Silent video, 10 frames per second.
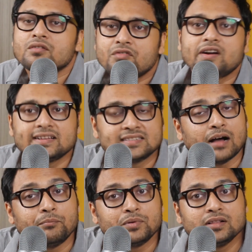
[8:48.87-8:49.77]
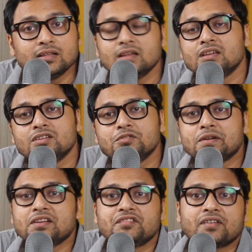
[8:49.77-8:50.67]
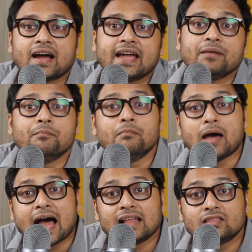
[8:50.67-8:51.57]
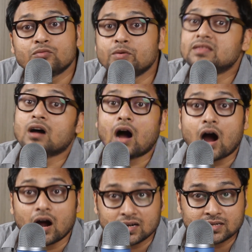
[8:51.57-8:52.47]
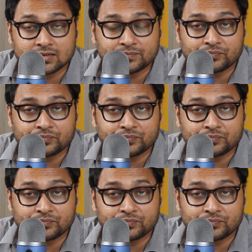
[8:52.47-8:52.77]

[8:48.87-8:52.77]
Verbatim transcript: For example, you can try math with art.